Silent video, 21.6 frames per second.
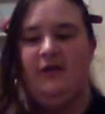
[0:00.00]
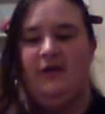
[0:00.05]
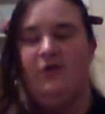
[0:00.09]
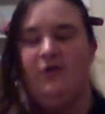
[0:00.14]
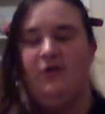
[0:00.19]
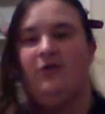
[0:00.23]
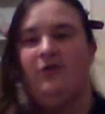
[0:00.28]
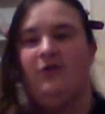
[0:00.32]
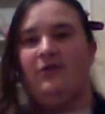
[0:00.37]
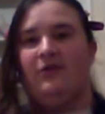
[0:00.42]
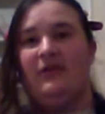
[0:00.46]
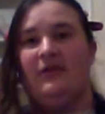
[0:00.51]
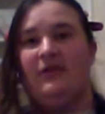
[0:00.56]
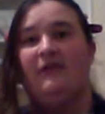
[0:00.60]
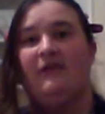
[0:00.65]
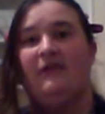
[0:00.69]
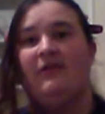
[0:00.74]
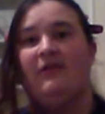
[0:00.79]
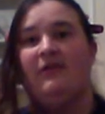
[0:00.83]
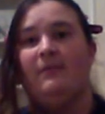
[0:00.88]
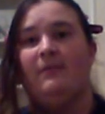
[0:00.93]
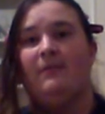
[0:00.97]
or
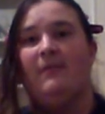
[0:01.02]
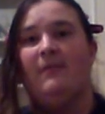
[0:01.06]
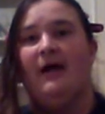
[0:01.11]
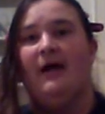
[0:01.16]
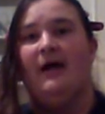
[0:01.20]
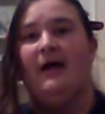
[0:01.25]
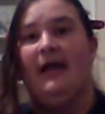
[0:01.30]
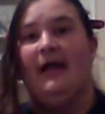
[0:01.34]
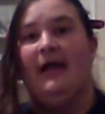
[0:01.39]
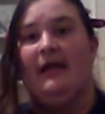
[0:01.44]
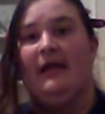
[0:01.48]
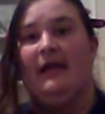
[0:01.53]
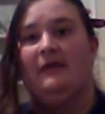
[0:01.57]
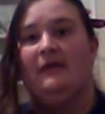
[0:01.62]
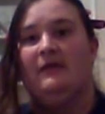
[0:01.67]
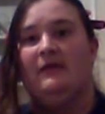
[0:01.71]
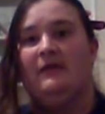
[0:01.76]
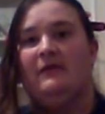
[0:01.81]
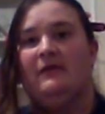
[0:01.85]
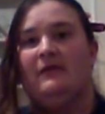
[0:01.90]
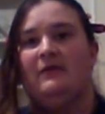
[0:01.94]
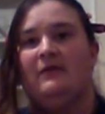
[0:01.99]
even my,
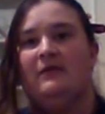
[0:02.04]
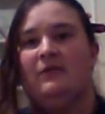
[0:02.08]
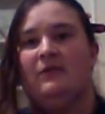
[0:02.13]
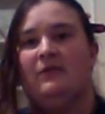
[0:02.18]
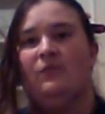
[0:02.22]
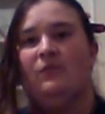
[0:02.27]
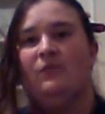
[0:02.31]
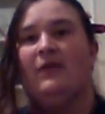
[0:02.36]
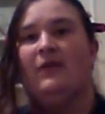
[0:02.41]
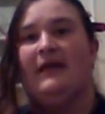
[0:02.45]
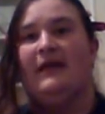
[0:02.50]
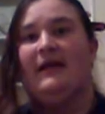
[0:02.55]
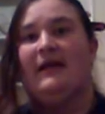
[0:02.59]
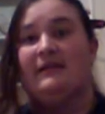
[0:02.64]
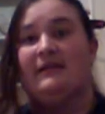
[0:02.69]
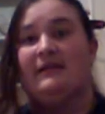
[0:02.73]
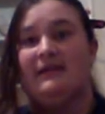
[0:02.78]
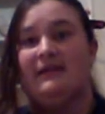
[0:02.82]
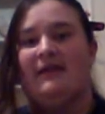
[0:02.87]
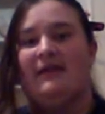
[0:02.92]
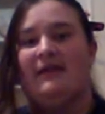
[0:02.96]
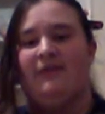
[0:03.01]
when I
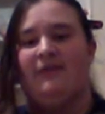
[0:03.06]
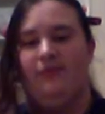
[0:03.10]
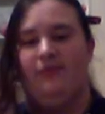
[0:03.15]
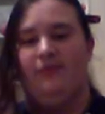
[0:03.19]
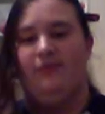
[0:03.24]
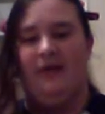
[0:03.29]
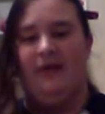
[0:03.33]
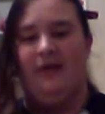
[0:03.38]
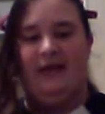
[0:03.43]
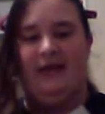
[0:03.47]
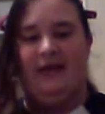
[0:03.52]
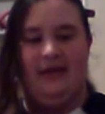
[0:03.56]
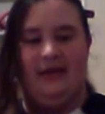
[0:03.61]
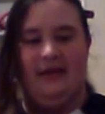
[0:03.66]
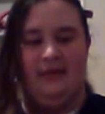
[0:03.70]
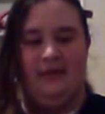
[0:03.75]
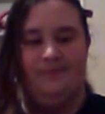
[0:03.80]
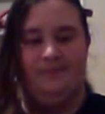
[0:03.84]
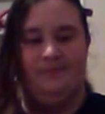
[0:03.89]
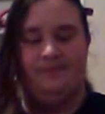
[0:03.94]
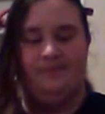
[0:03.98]
give it a rating.